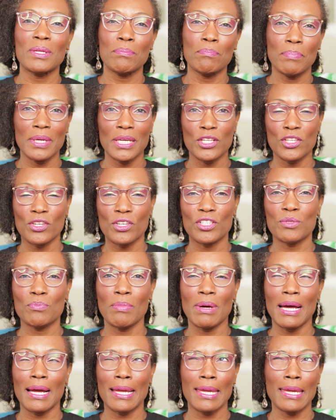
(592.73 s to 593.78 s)
in pictures
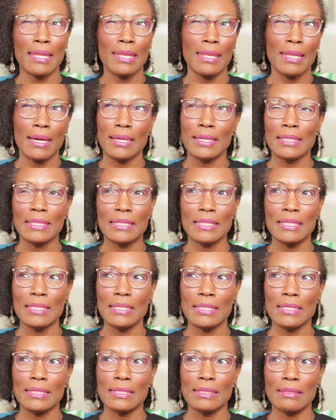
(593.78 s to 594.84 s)
back in
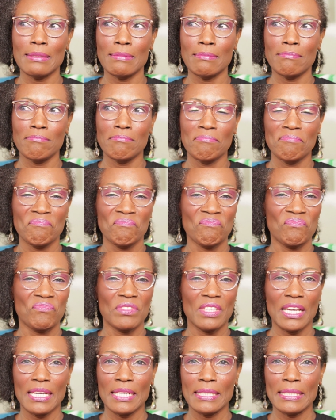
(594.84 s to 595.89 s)

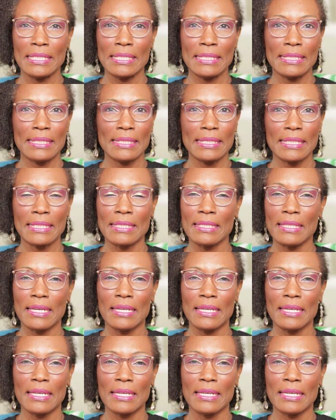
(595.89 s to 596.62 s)
1996,